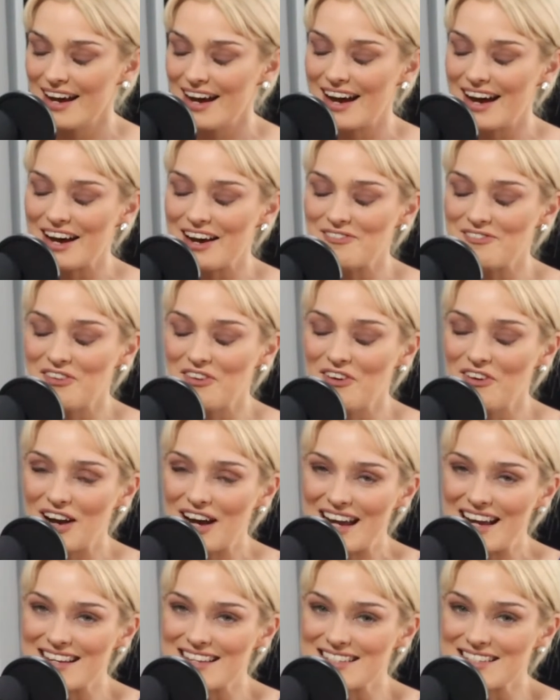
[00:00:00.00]

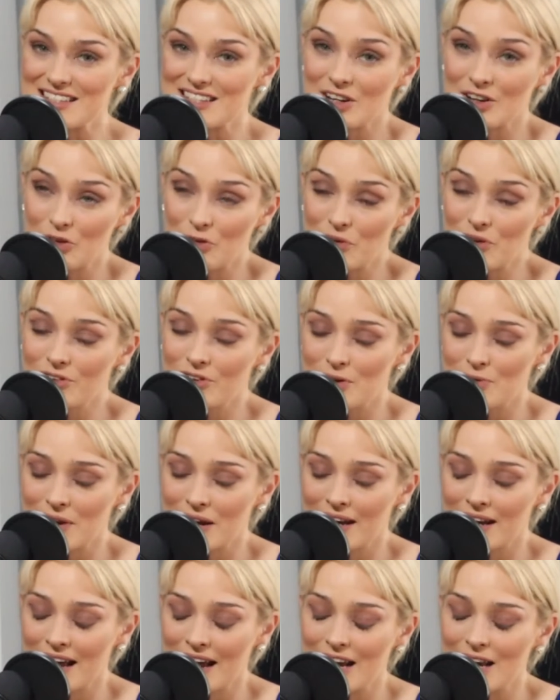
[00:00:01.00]
And, we've got
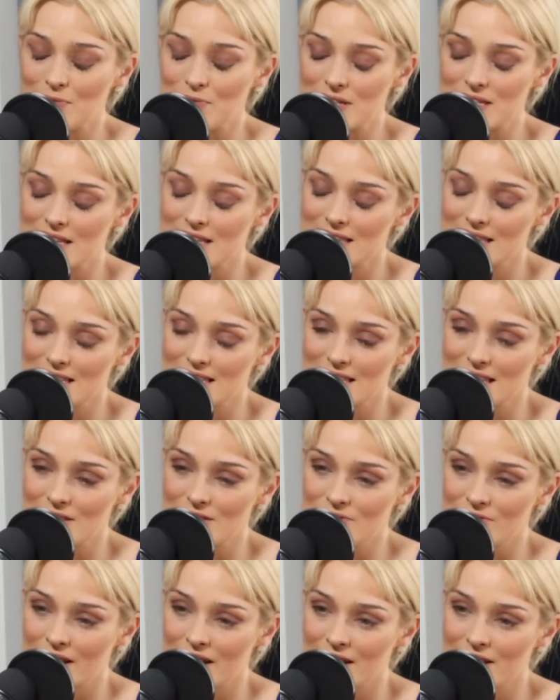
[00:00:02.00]
about an 80%
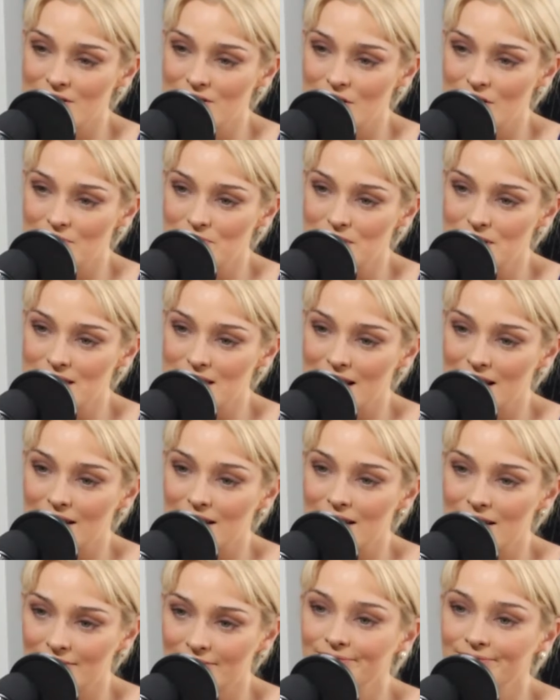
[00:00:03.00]
success rate in terms of
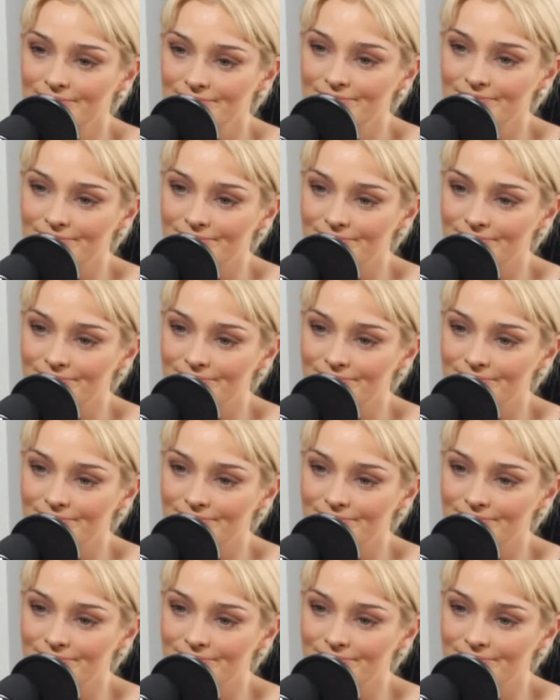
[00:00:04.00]
settling. So